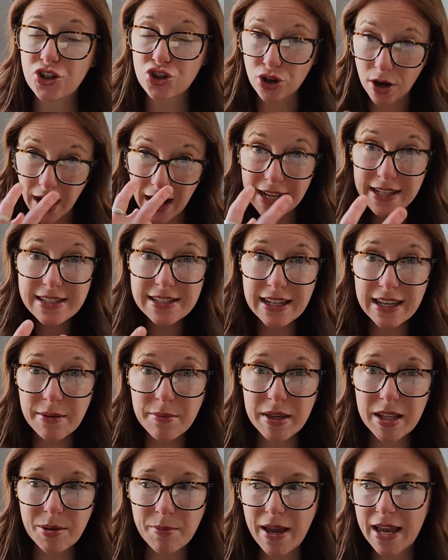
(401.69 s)
trying to get
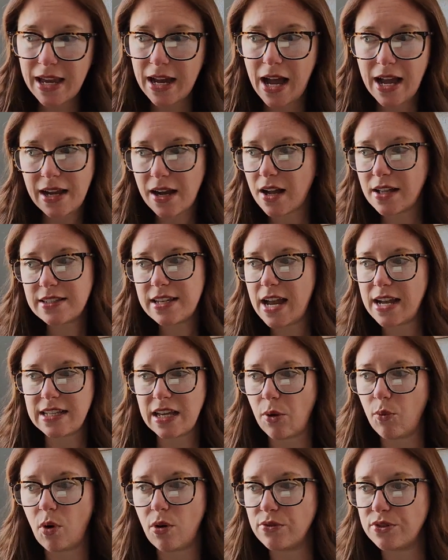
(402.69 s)
me to make eye contact, I
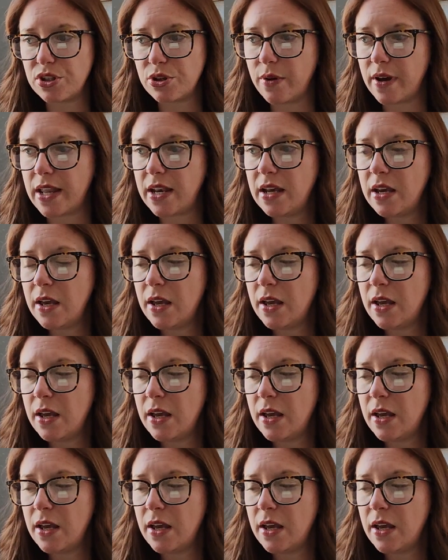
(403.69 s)
won't do it.